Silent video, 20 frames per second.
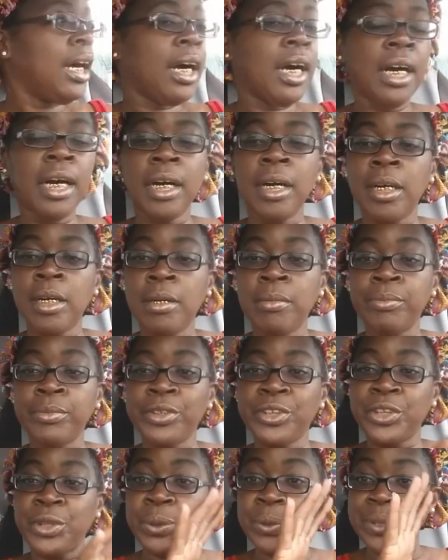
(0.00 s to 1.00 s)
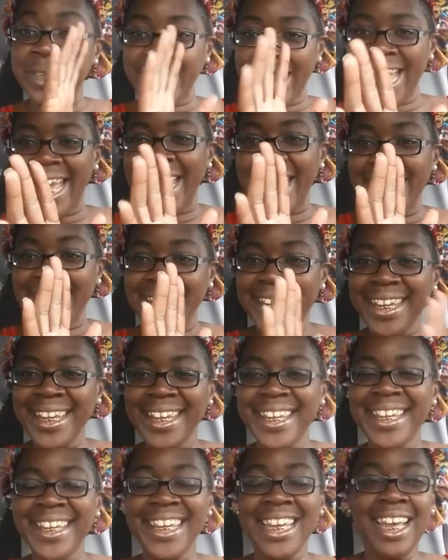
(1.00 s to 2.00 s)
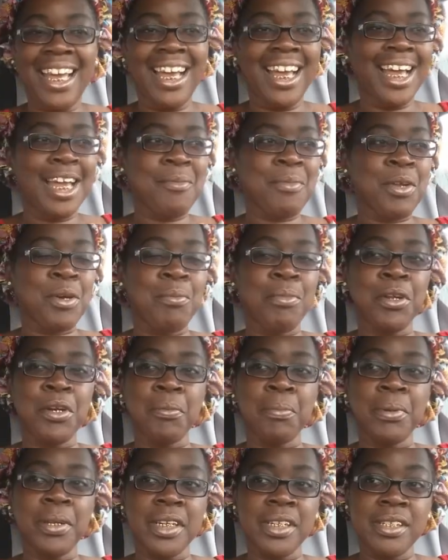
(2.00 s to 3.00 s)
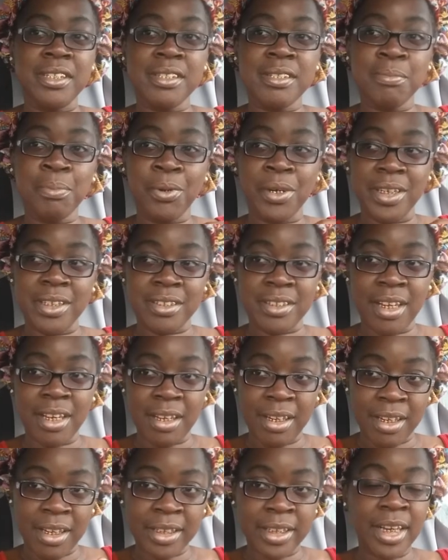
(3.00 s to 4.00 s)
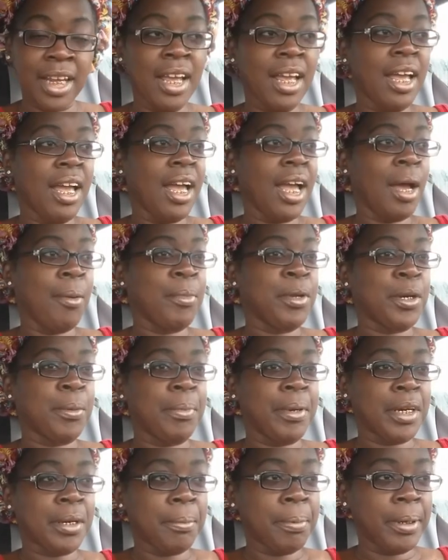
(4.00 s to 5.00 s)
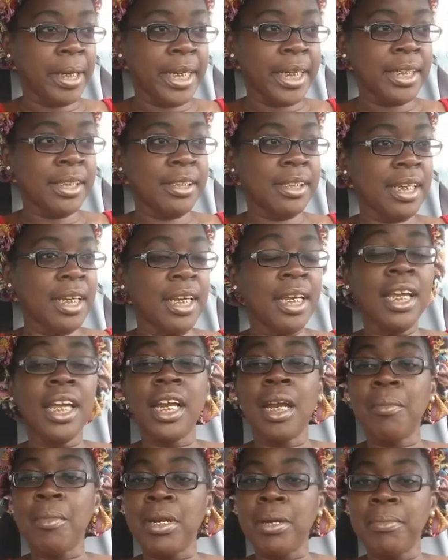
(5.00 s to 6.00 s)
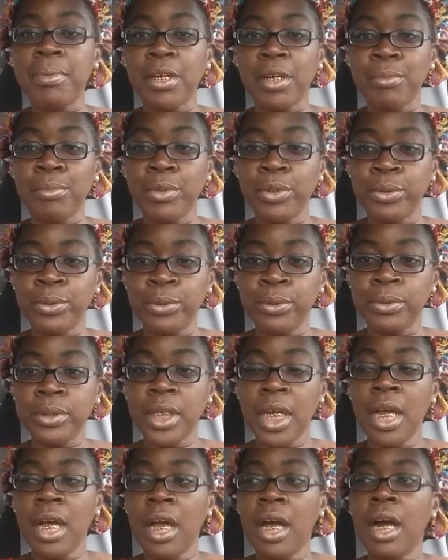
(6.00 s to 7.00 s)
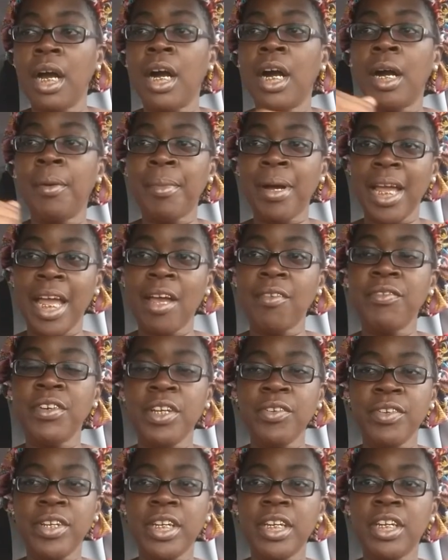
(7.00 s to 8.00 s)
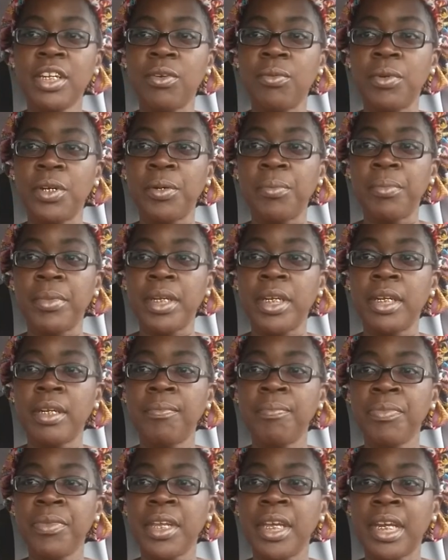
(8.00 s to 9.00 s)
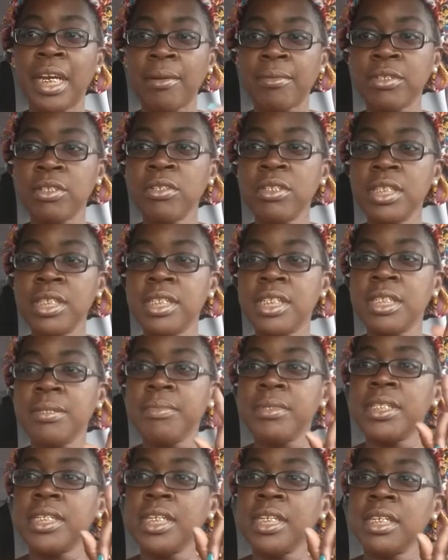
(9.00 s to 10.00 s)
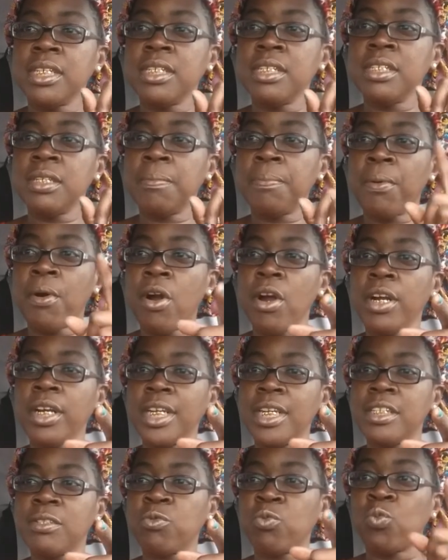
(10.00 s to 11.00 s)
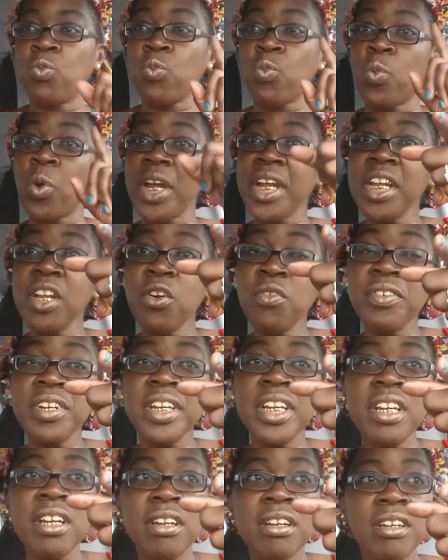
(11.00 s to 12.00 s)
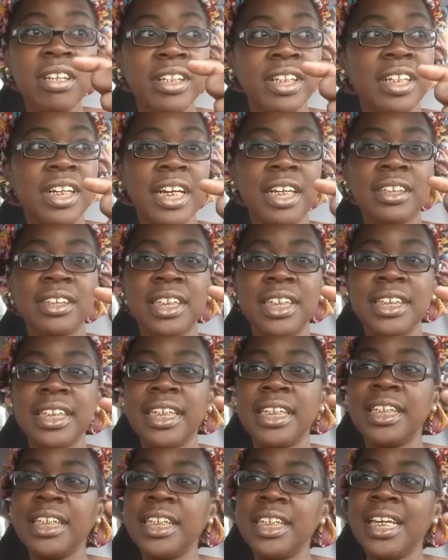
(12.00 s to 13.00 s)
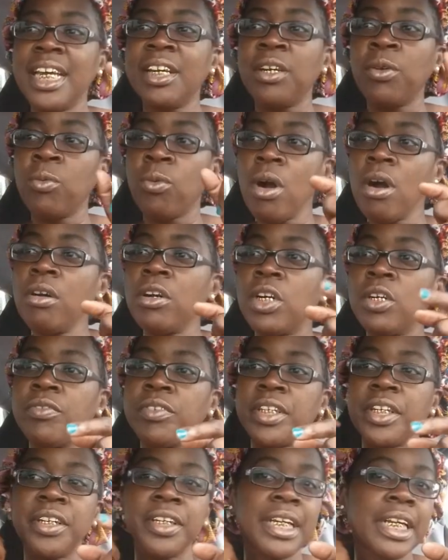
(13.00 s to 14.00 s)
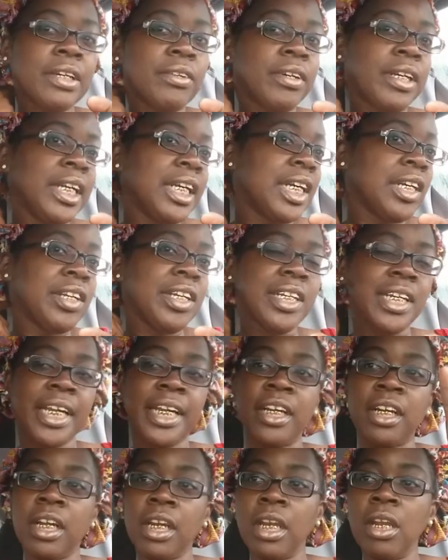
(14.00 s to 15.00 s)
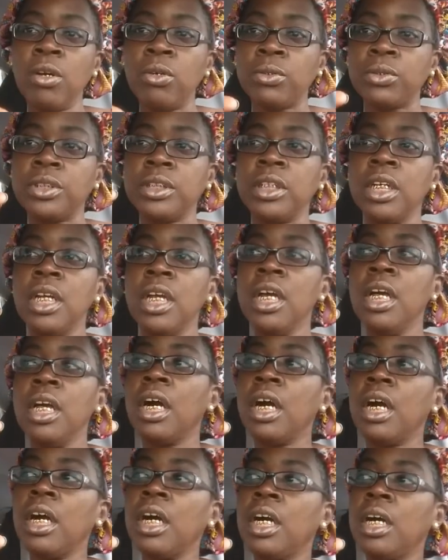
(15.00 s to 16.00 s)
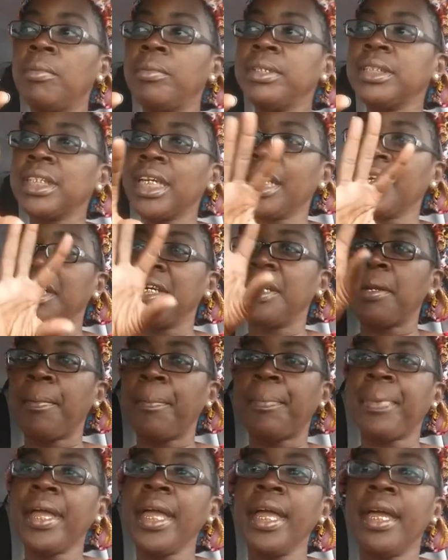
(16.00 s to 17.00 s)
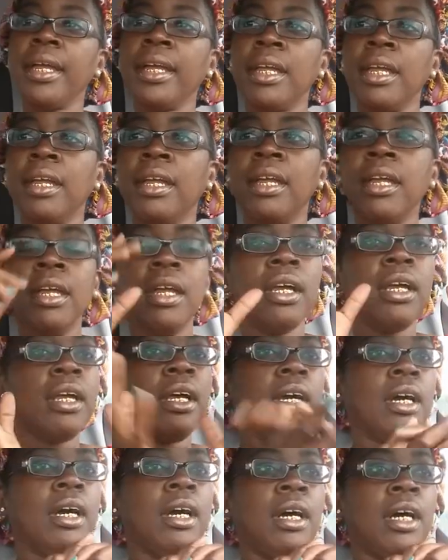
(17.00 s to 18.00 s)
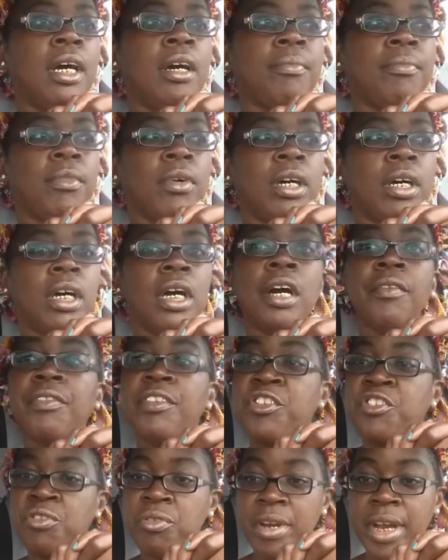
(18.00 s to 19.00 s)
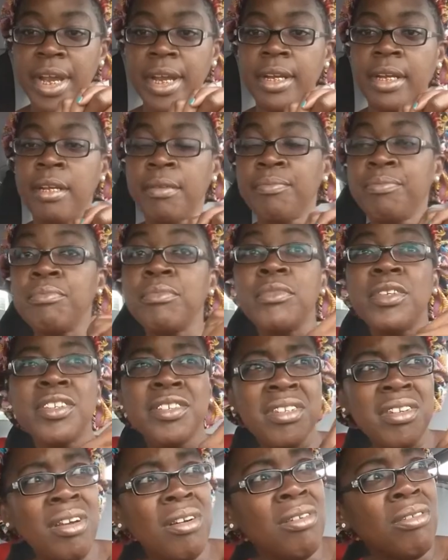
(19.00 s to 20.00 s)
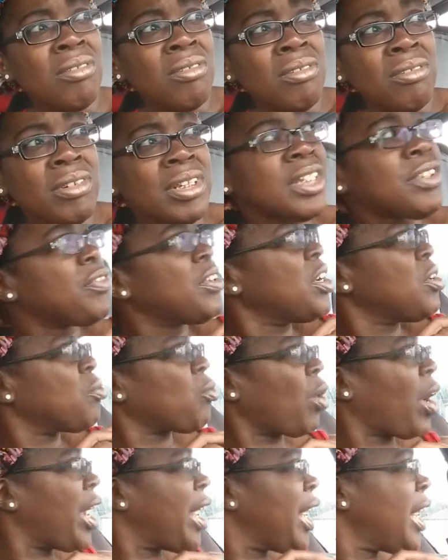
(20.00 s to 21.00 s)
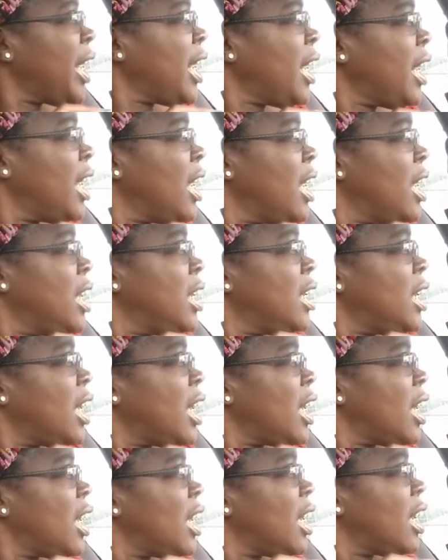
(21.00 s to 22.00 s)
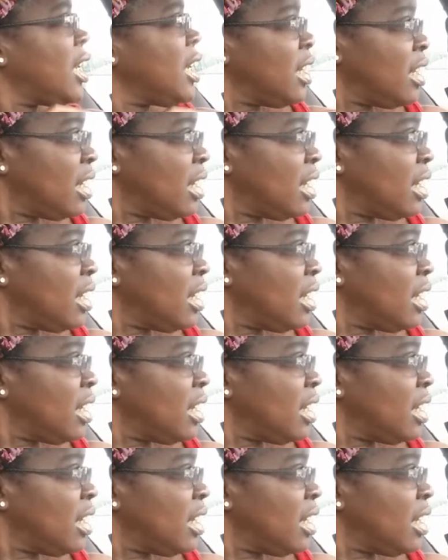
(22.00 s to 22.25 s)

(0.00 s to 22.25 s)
um, today, I'm in a better place. Praise God. I'm in a better place and I'm in a better mood. Um, I have Nivea here with me. And I was gonna attempt to take her to the park. It's way over there. Got, I got to get out and walk over there, and I don't have it. Ain't close. Um, it's like in the back. Um, of the track. So it's finna rain. And it